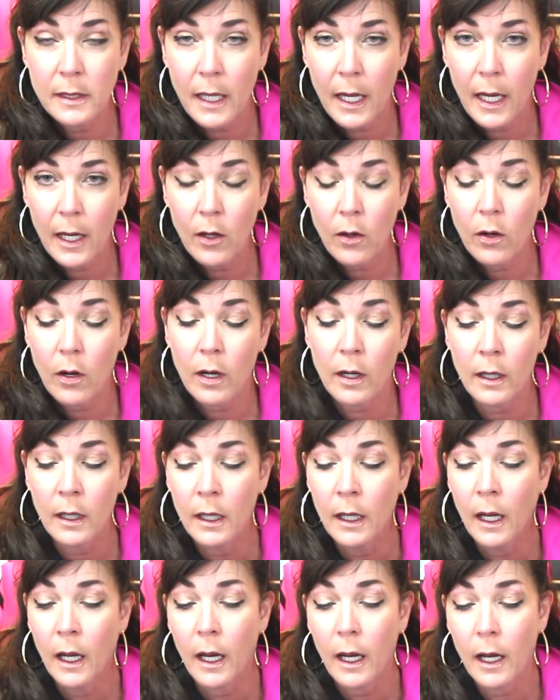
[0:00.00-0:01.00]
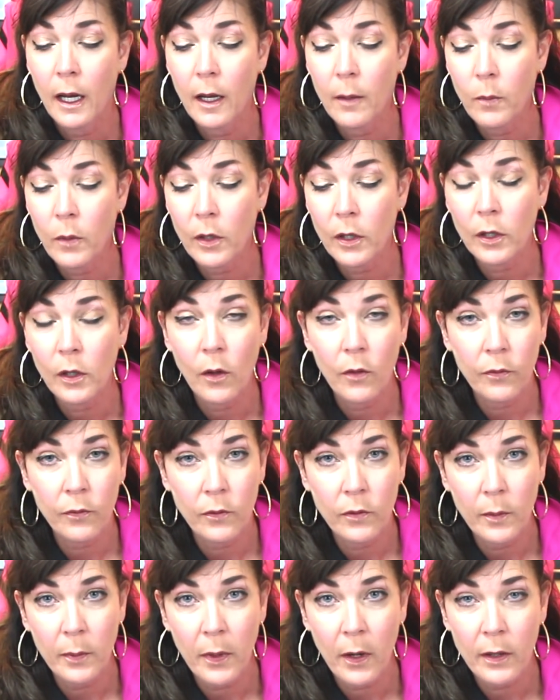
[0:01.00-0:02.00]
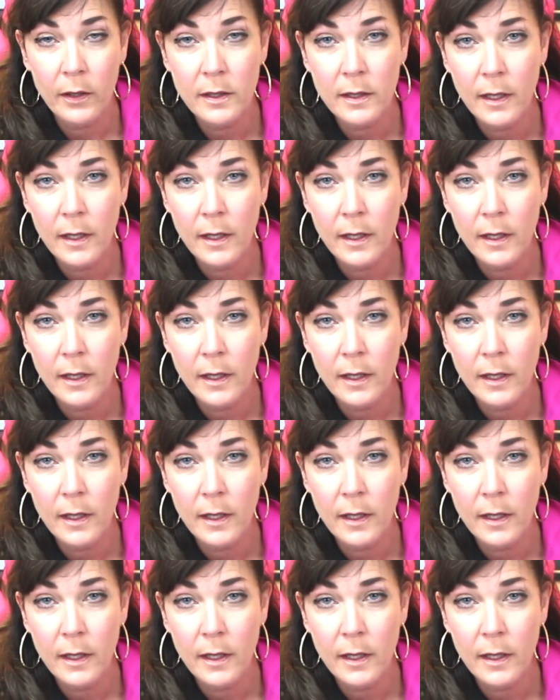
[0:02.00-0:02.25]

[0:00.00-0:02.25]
AR. We're going to go through the parts